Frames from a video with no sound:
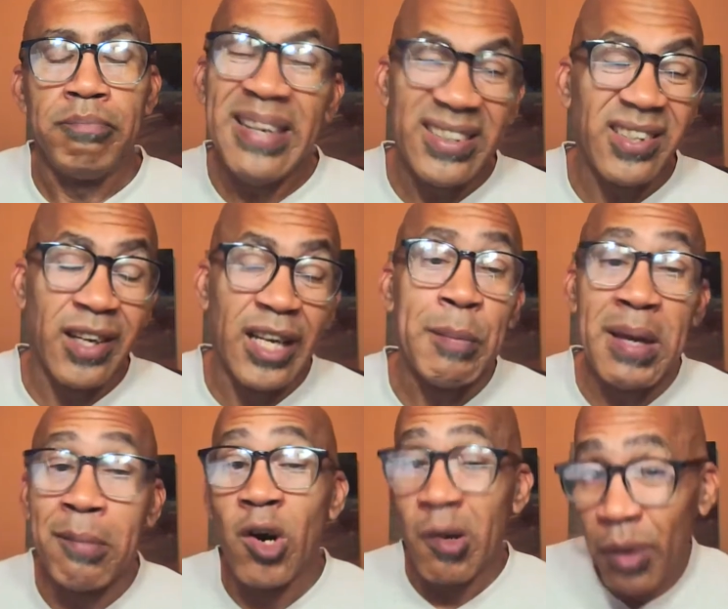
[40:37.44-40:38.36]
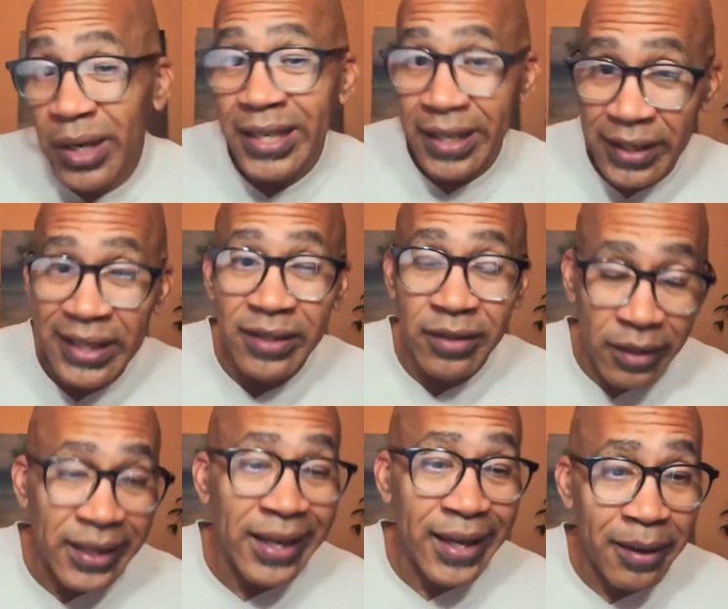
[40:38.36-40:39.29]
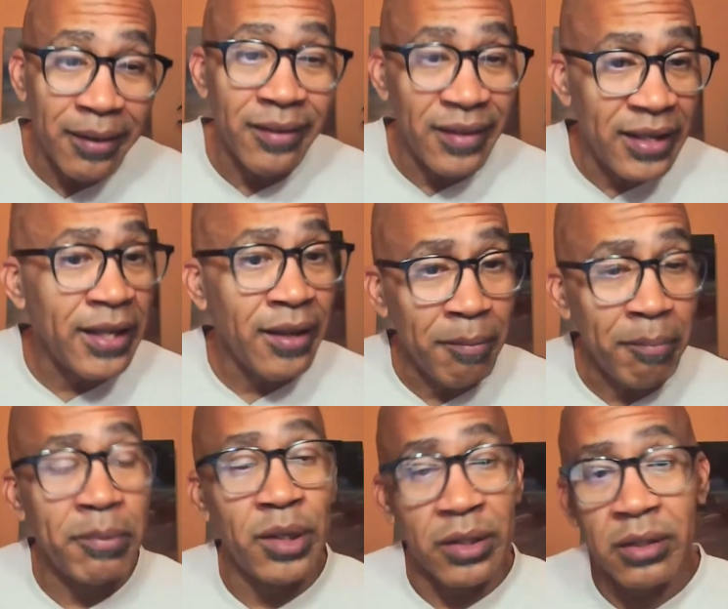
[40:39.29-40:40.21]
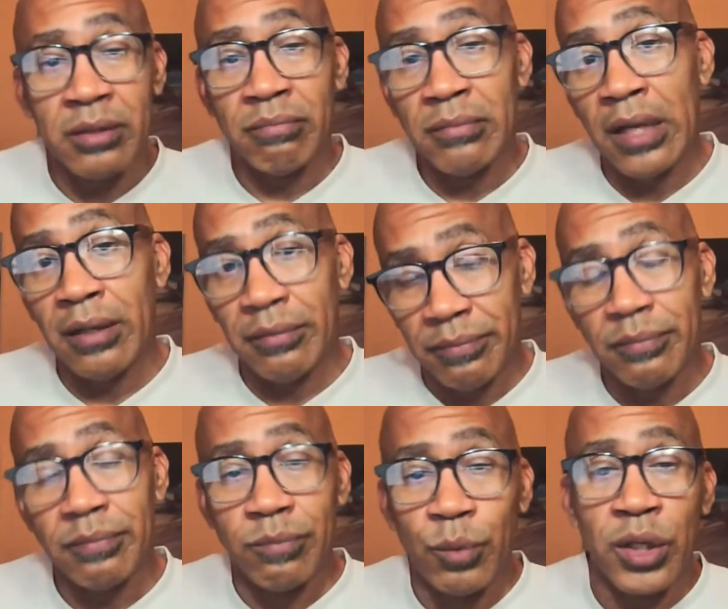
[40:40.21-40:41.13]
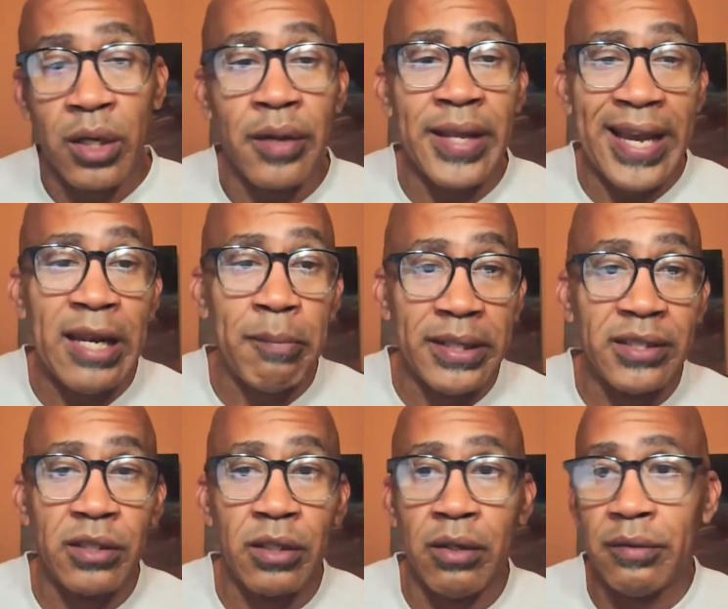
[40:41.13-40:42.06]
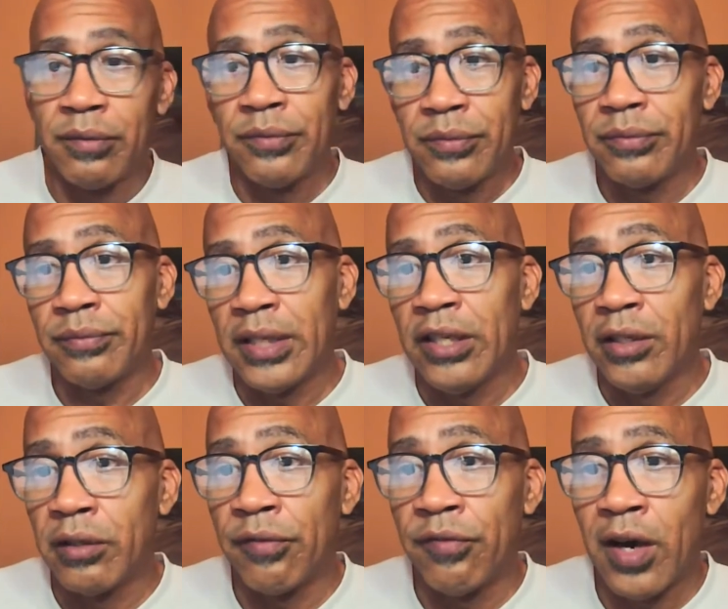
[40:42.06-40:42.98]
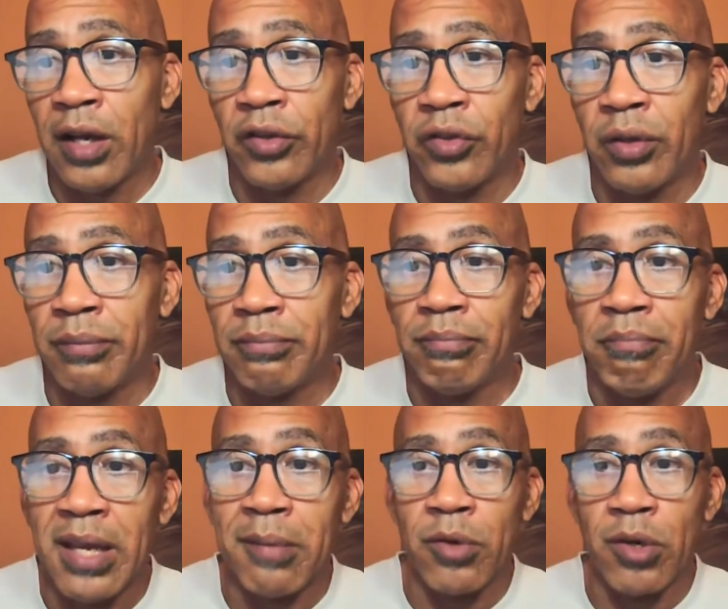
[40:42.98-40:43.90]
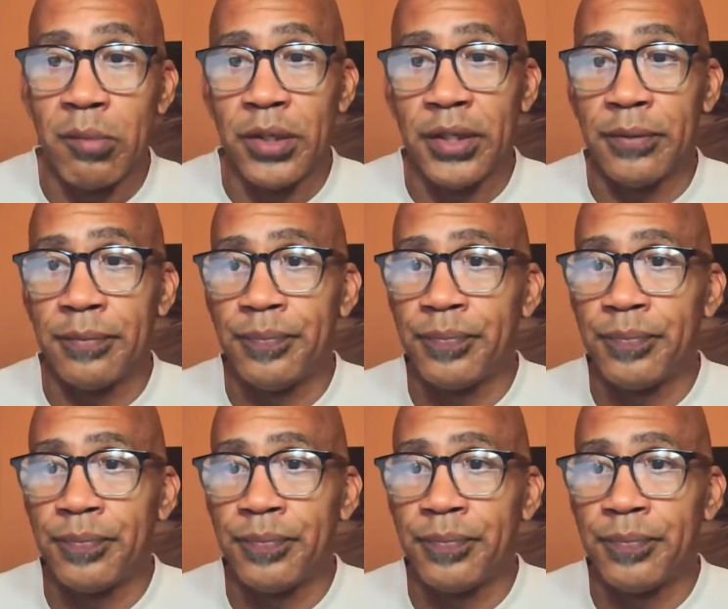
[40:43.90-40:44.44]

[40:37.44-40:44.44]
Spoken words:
basically make more money at the end of the day. But what are the elements of that you to follow to make more money?